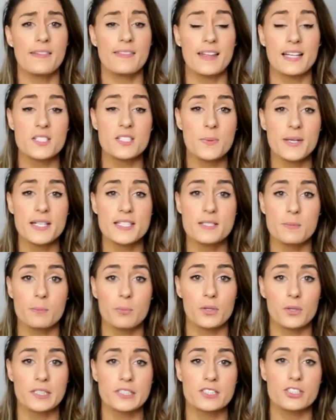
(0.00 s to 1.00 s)
And that's why it's
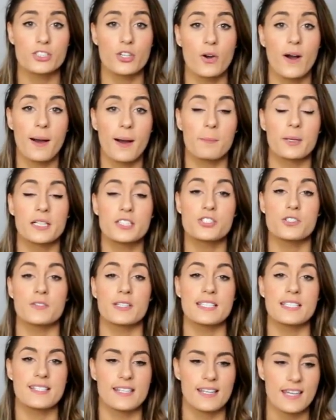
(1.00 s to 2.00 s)
important to know how much you
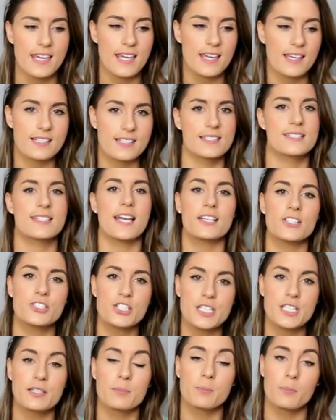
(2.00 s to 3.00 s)
need to eat because it's
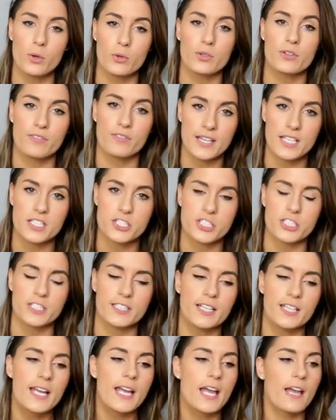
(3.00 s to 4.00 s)
actually a
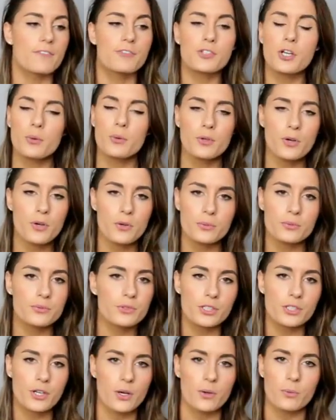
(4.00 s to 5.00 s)
motivation. If you don't know,
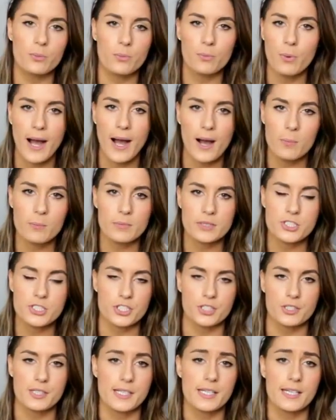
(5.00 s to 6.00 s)
you know, how much
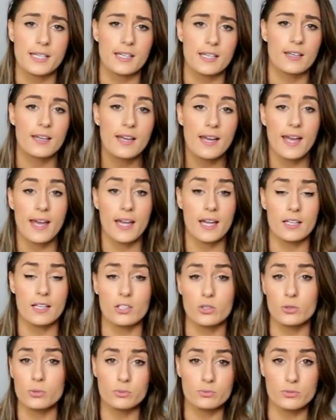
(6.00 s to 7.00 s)
you're eating
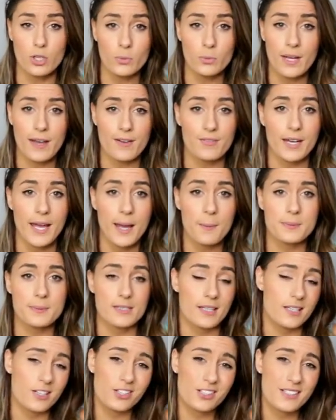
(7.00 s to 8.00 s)
and you don't have an
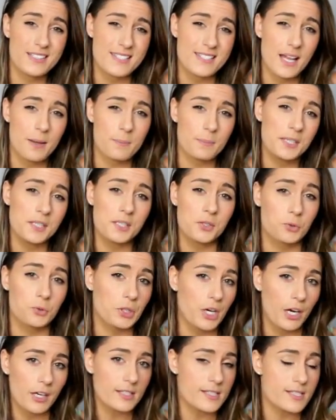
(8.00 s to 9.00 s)
appetite, you're gonna stop eating
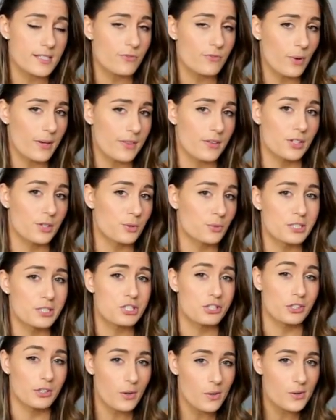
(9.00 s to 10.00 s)
regardless of whether you
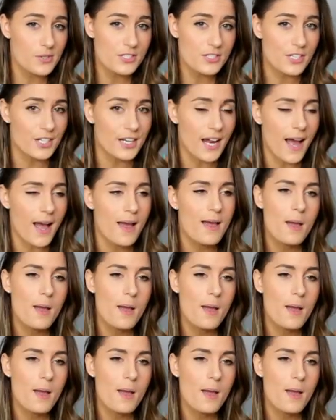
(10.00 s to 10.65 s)
reach your goals or not.